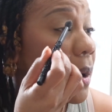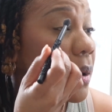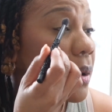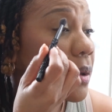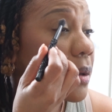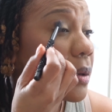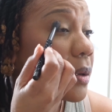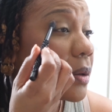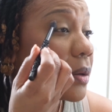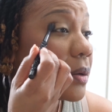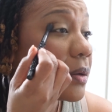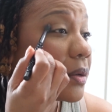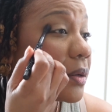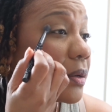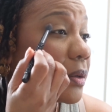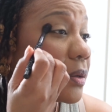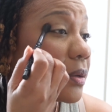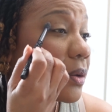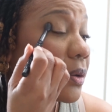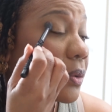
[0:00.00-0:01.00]
and
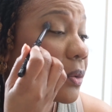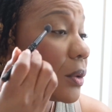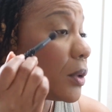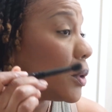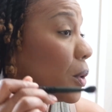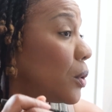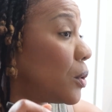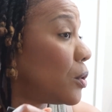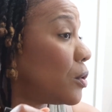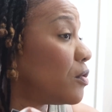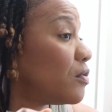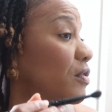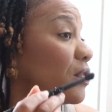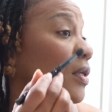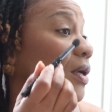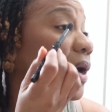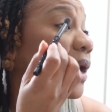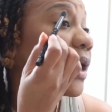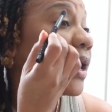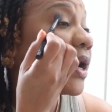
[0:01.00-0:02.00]
just going over
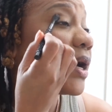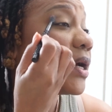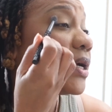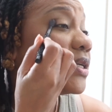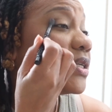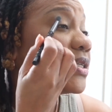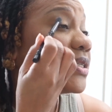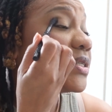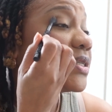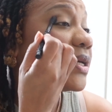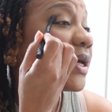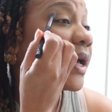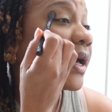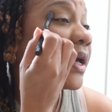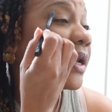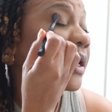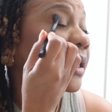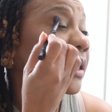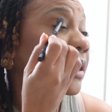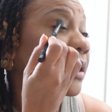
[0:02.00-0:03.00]
the eye just to
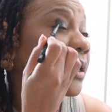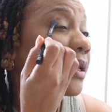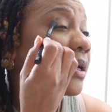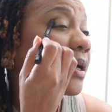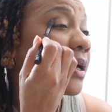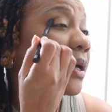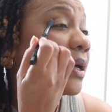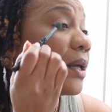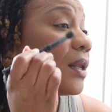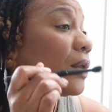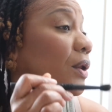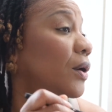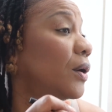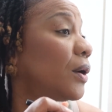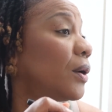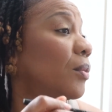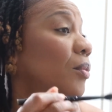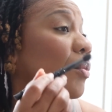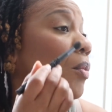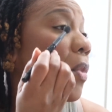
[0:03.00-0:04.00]
add a little
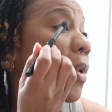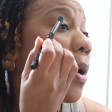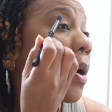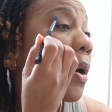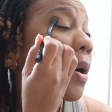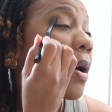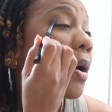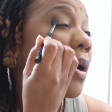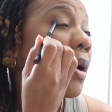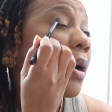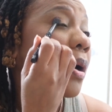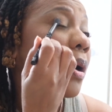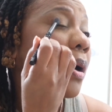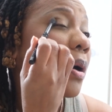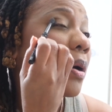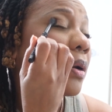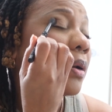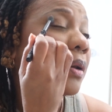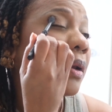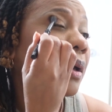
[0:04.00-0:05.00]
color.
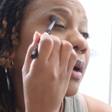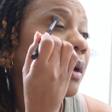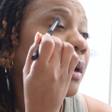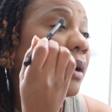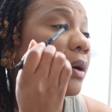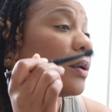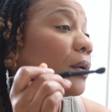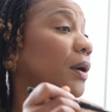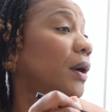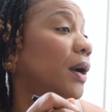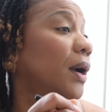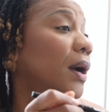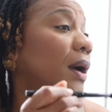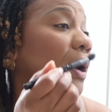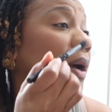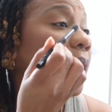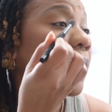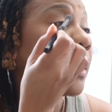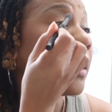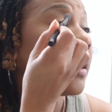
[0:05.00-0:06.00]
The outer
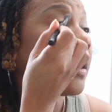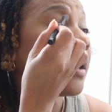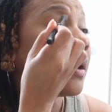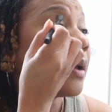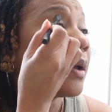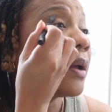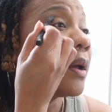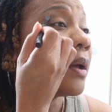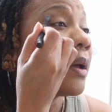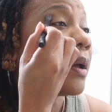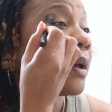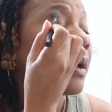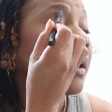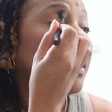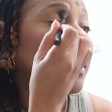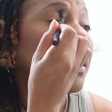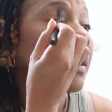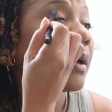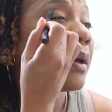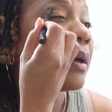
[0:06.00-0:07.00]
eye
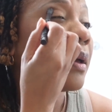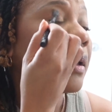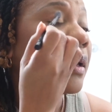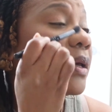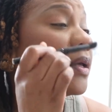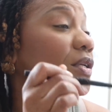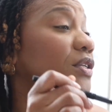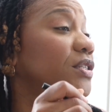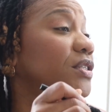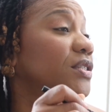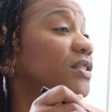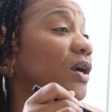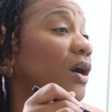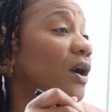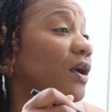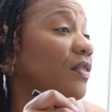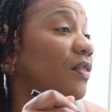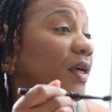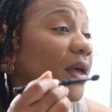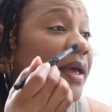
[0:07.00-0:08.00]
and just
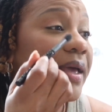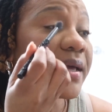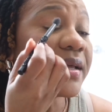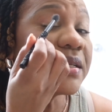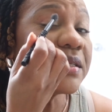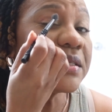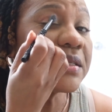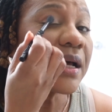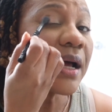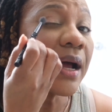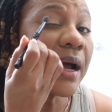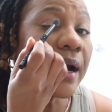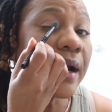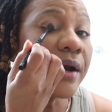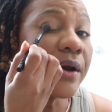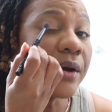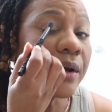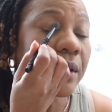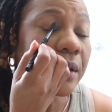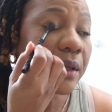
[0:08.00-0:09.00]
on the
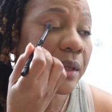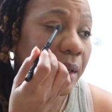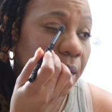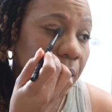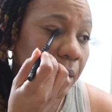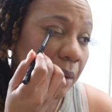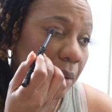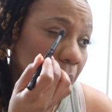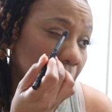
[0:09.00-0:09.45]
entire lid.